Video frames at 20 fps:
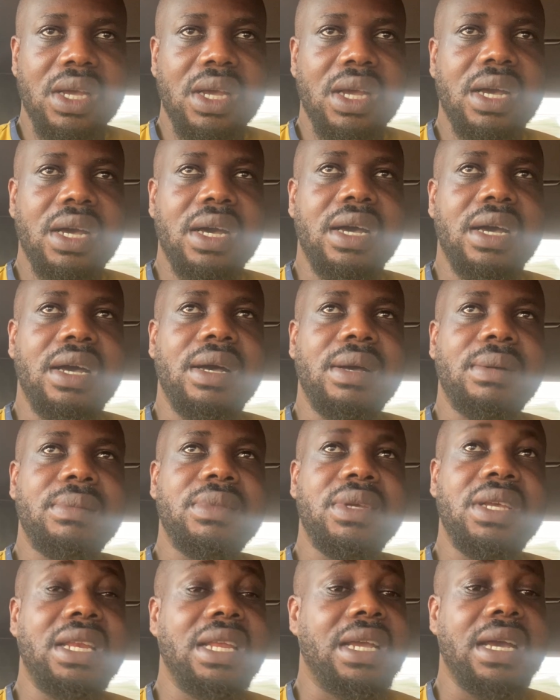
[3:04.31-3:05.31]

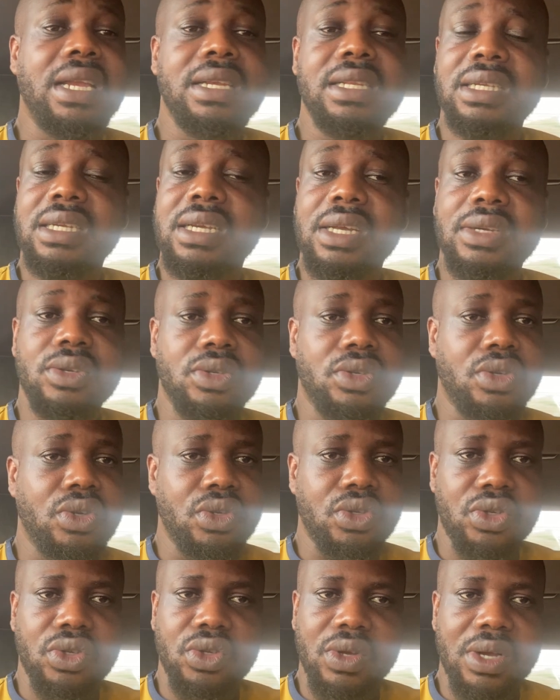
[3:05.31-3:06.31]
Illegality cannot
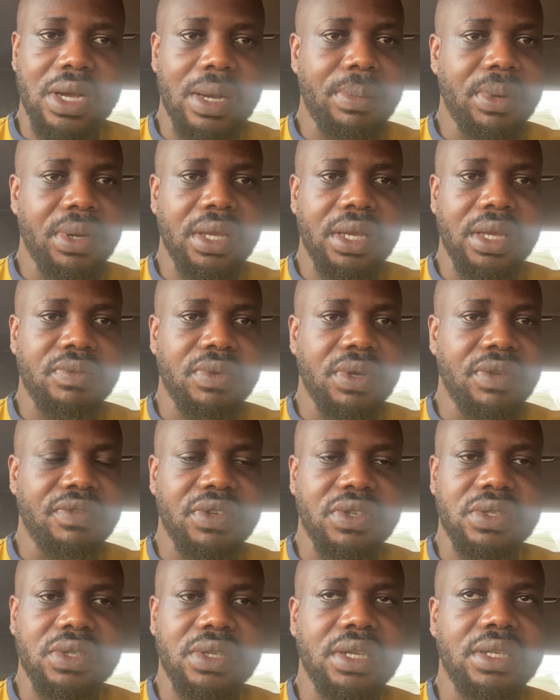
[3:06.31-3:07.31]
continue happening in
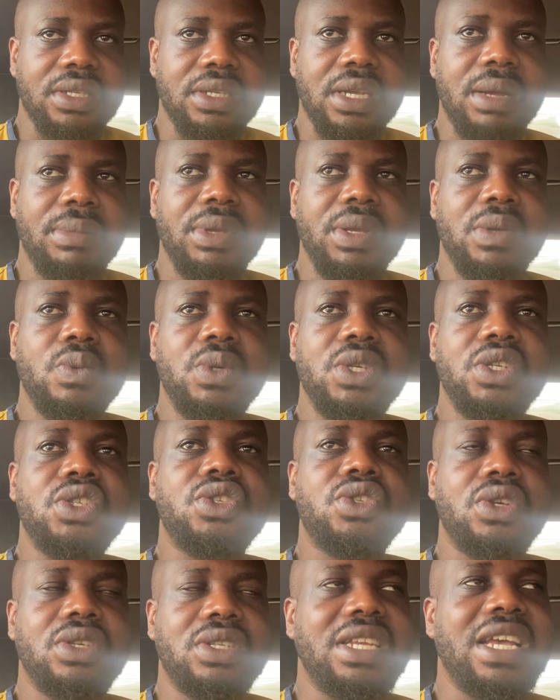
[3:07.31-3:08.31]
Rivers State. I mean, we
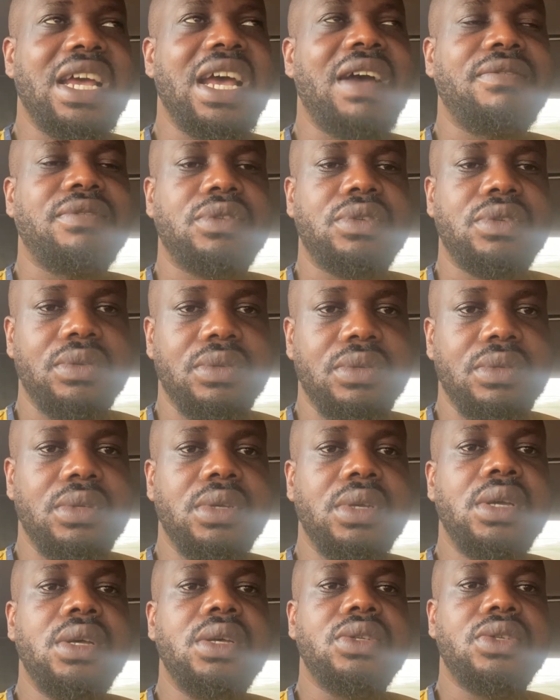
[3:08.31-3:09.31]
just have to
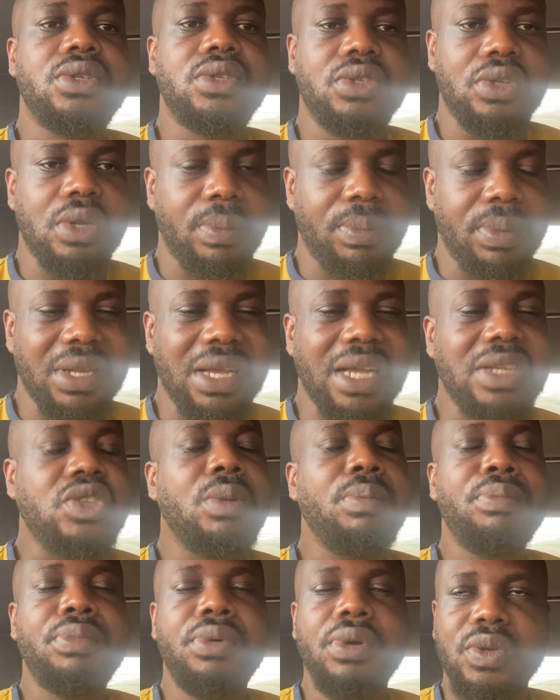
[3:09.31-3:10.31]
stop it. At
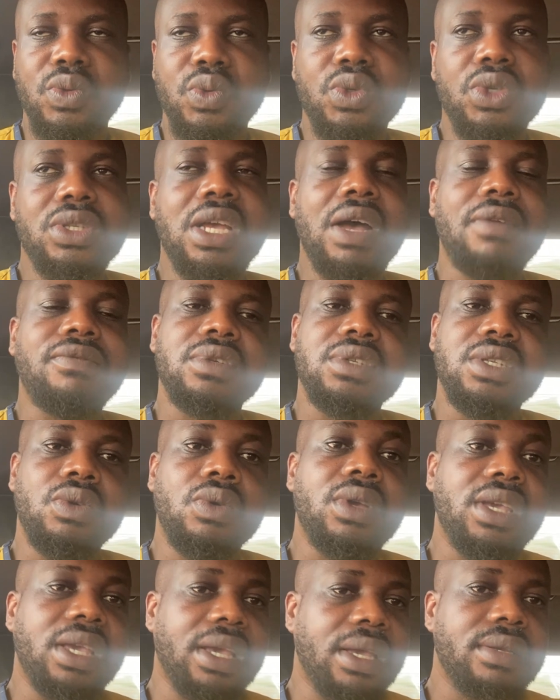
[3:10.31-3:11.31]
some point, we just have to say,
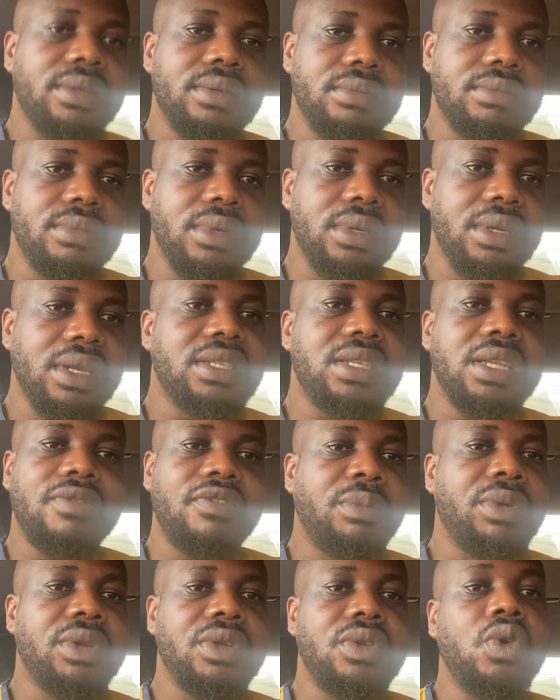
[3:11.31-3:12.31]
okay, let's
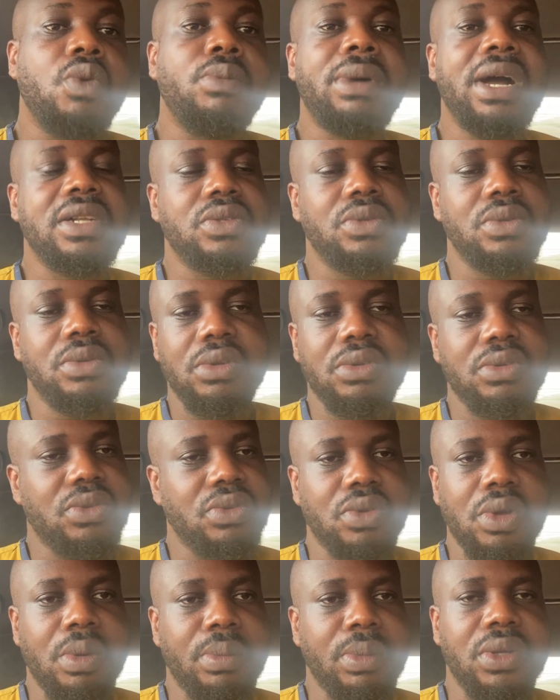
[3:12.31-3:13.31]
everybody go back to
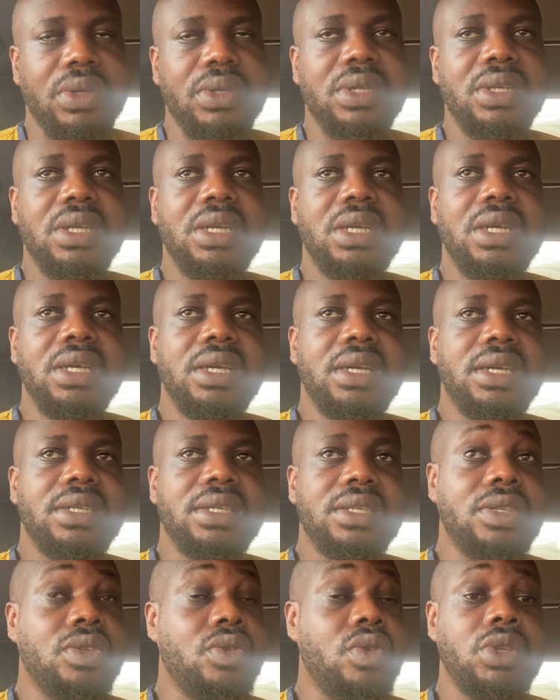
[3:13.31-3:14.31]
normal.
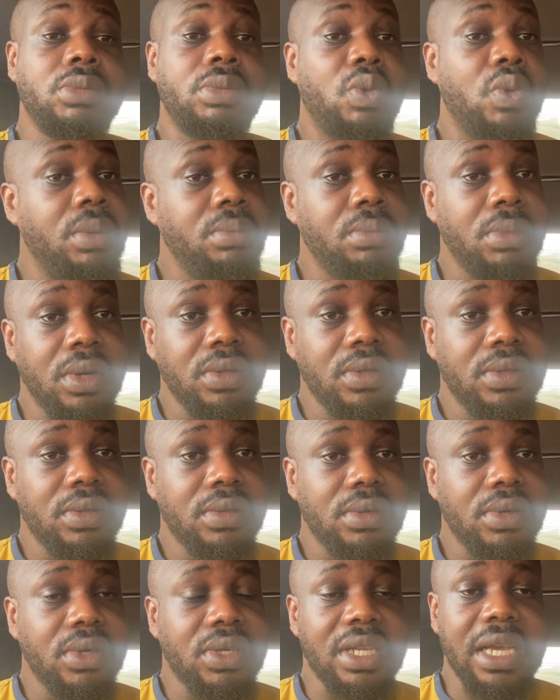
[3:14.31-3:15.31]
This is going to be 1 month
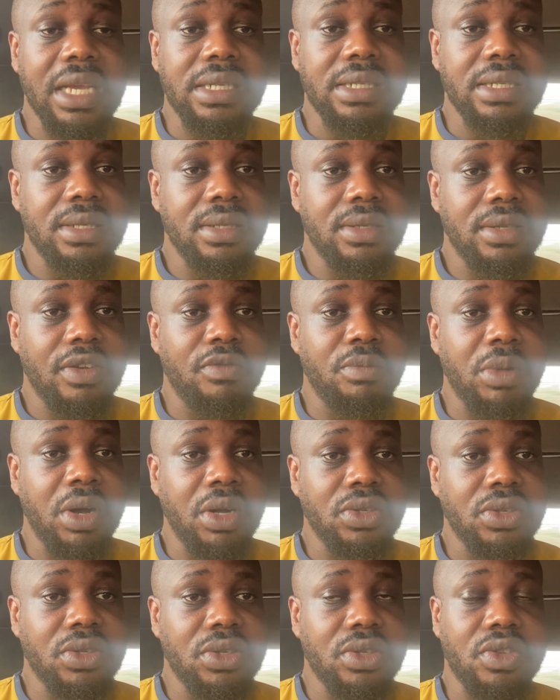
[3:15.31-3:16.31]
on the 18th of
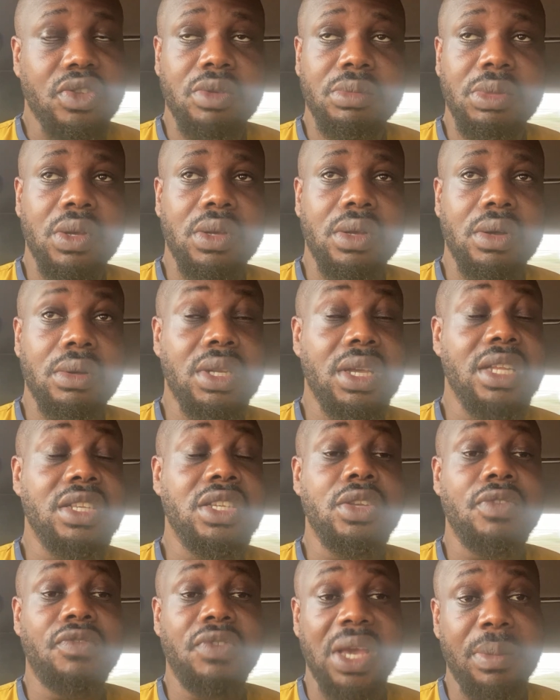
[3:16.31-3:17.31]
March. It's going to be on the
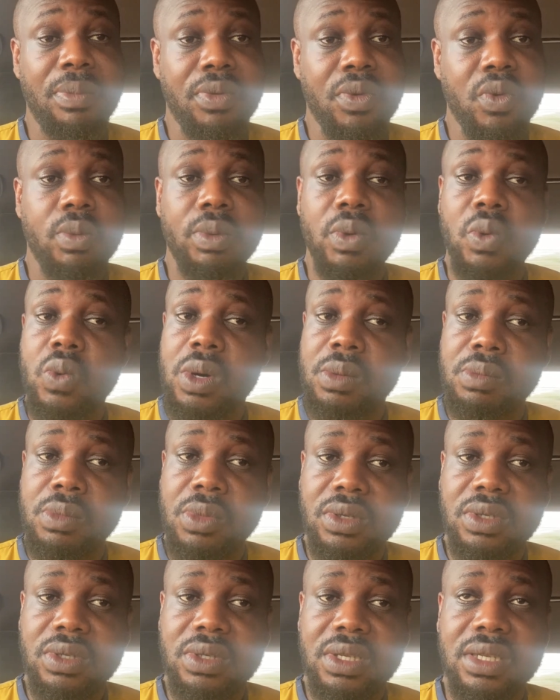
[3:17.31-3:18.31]
18th of April, will be 1
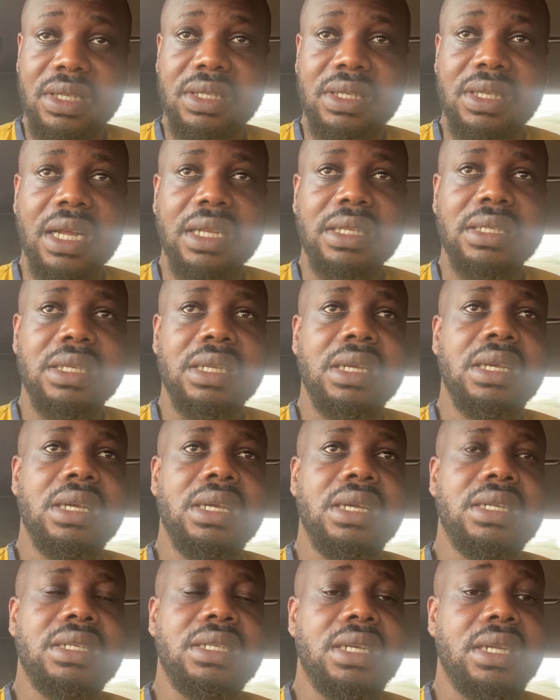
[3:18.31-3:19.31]
month since that
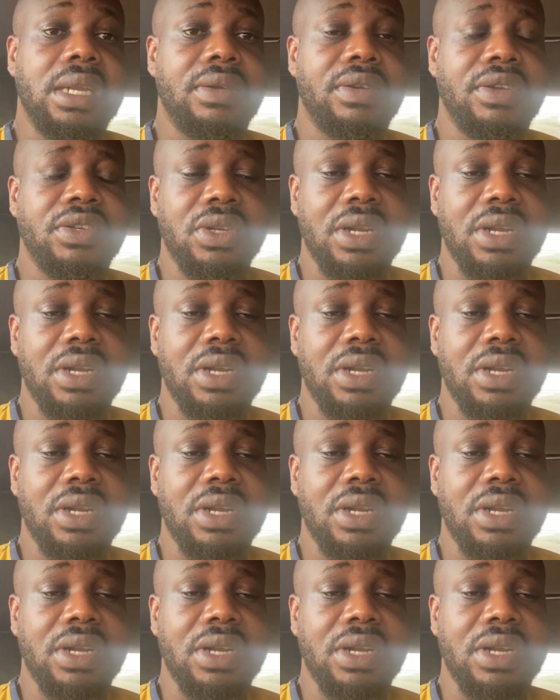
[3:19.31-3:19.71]
declaration